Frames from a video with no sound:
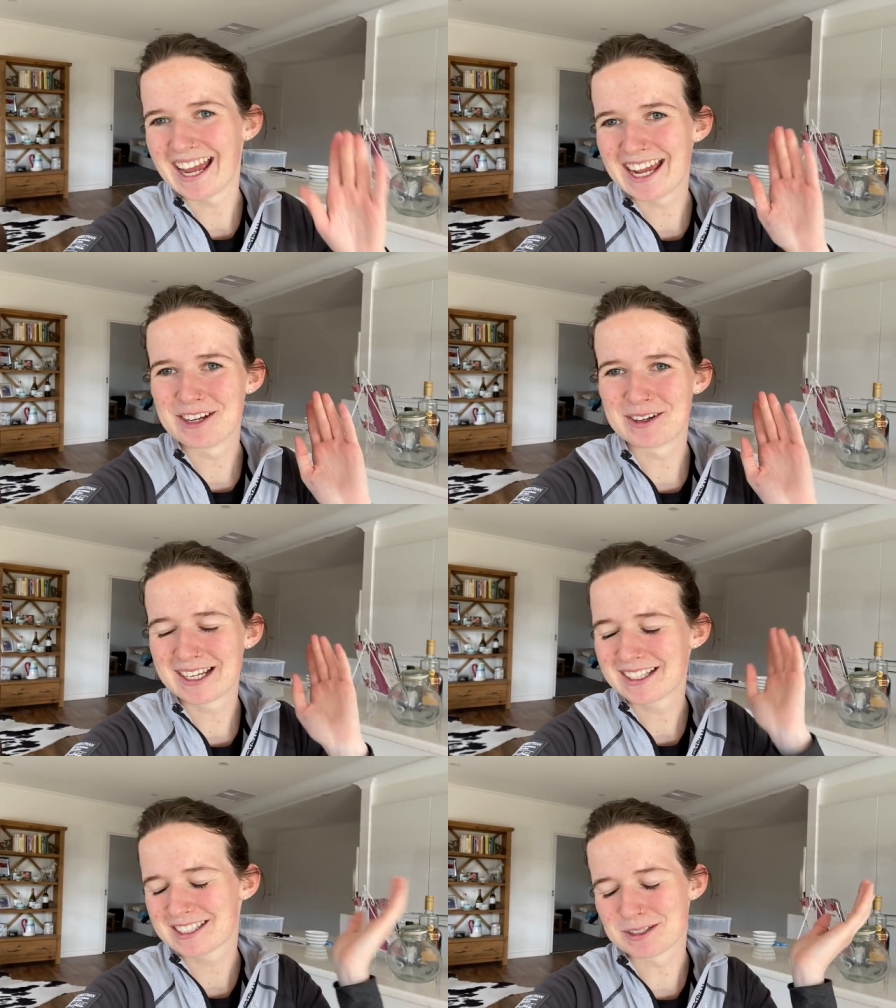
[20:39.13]

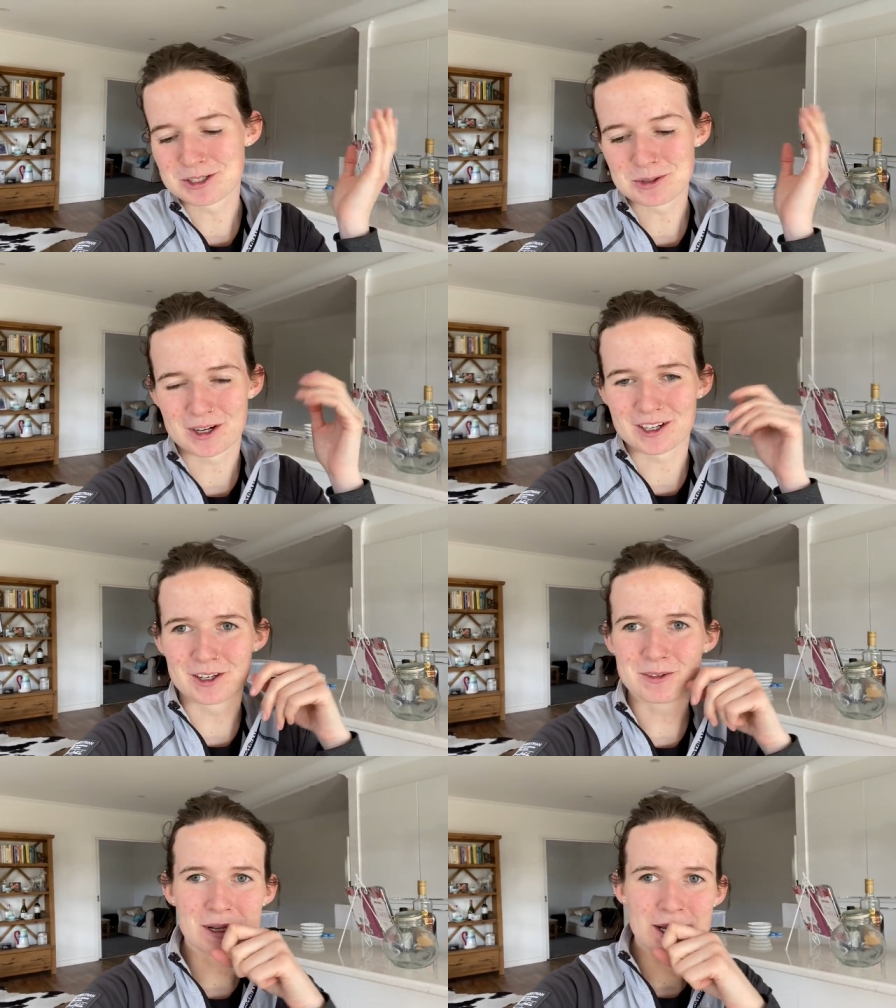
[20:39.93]
Anyway, that's something to work
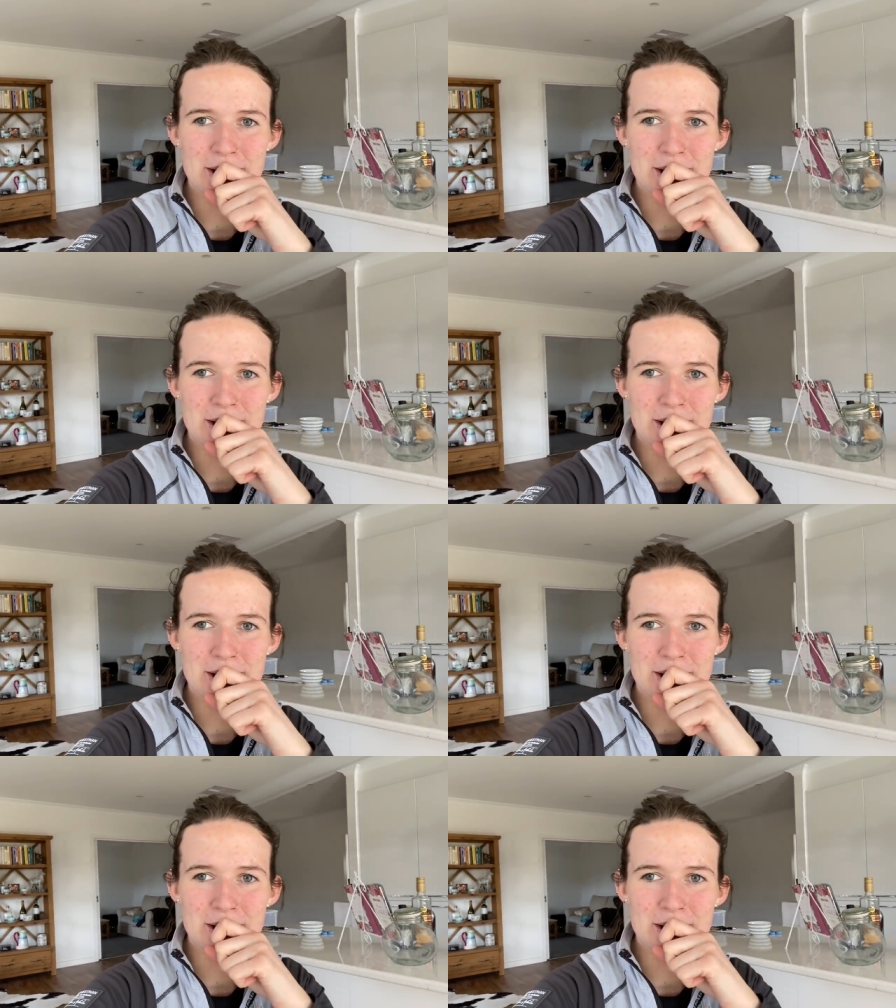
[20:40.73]
on.